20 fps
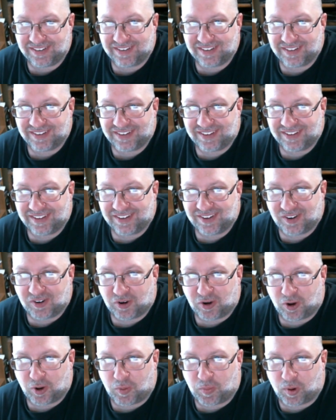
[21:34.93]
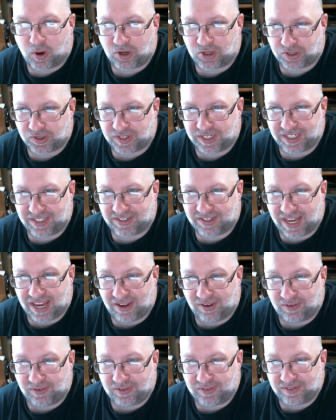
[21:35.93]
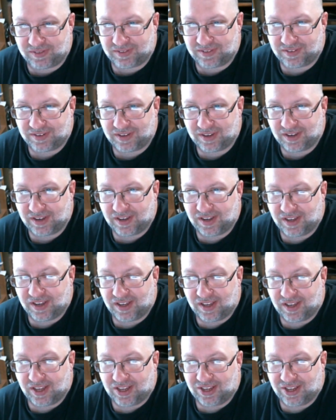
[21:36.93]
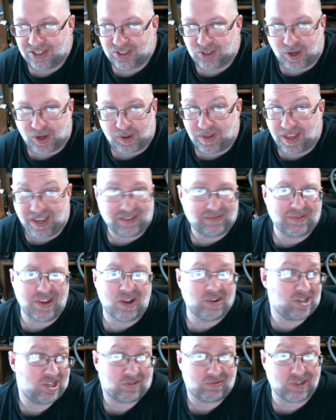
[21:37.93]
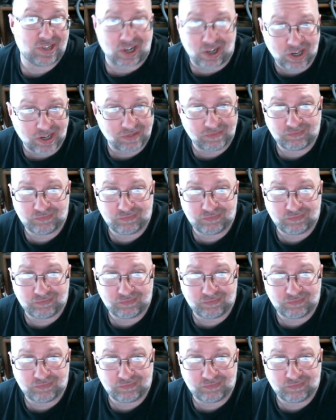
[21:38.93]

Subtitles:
or a partial discount. So I'm like, yo, just return it.